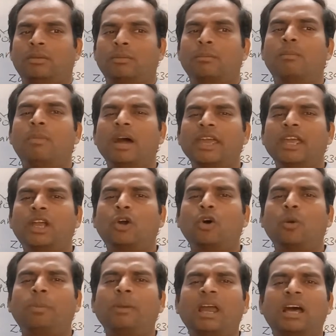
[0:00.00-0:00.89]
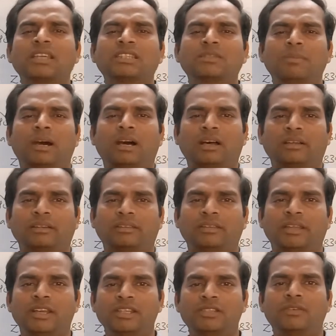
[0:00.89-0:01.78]
mycoplasma.
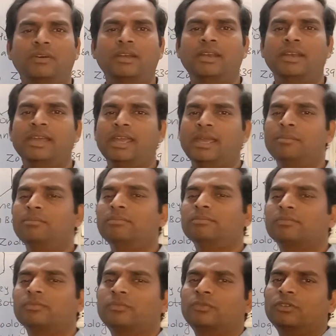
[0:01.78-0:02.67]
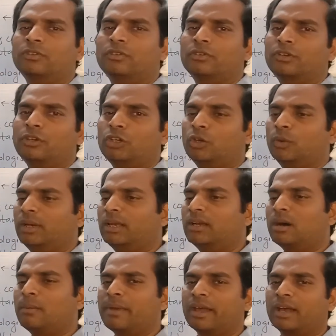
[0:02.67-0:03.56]
There is one name. You will
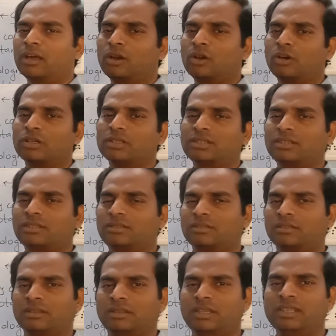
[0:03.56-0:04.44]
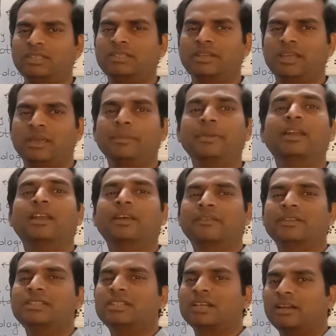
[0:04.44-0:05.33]
come across this name in
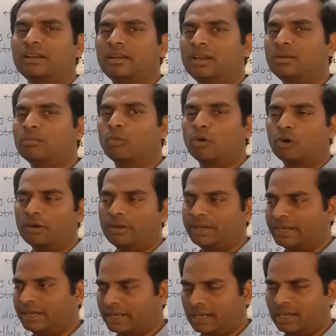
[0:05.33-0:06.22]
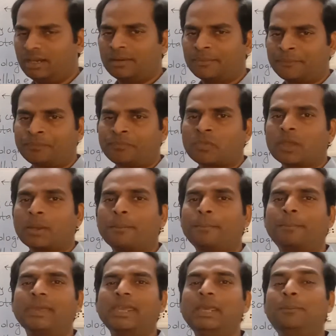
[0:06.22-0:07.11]
11th standard in more detail.
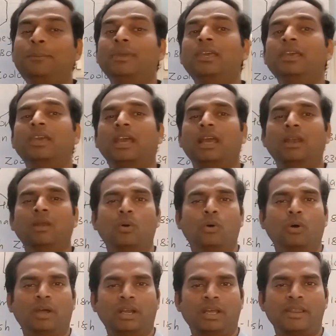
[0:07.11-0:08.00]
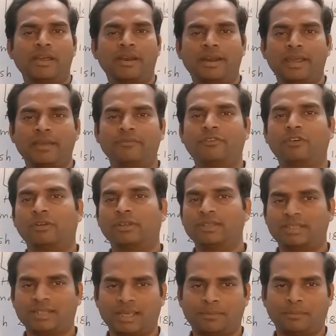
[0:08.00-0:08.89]
PPLO, another name for
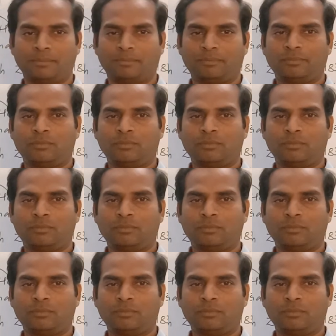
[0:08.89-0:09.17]
the same.